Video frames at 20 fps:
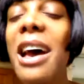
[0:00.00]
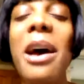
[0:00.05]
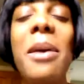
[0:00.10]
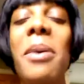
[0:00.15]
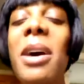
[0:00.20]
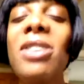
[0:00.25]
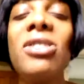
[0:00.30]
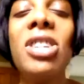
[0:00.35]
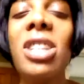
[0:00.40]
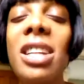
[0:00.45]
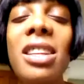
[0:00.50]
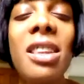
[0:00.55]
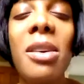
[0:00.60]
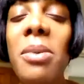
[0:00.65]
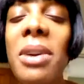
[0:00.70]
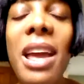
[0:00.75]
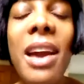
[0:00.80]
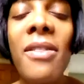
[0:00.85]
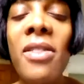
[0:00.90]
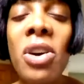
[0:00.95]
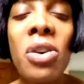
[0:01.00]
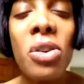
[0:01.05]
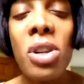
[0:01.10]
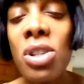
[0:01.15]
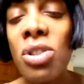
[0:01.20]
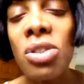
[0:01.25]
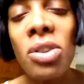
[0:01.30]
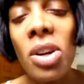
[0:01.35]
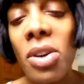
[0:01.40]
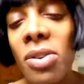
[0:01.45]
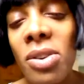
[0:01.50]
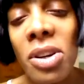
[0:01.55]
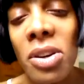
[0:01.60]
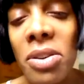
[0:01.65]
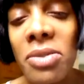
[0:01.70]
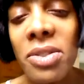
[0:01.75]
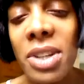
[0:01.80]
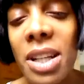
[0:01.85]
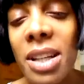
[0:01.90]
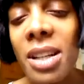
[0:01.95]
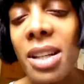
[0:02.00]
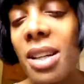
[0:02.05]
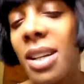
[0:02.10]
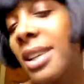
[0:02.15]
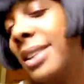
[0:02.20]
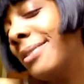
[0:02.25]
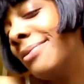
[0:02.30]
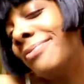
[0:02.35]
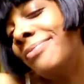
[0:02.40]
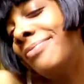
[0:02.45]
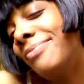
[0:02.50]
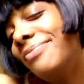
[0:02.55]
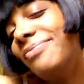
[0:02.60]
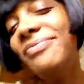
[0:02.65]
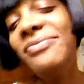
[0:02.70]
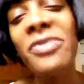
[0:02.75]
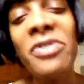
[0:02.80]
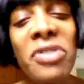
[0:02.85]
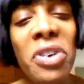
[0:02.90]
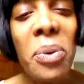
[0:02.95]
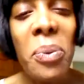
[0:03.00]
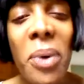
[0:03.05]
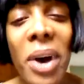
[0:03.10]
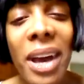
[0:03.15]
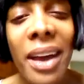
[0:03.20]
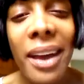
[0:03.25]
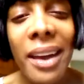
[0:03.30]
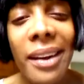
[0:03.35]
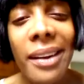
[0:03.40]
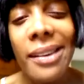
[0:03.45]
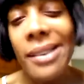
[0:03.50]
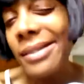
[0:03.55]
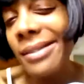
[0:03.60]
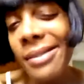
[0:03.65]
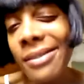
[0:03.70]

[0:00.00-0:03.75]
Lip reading: about shit that we have no control over. For what?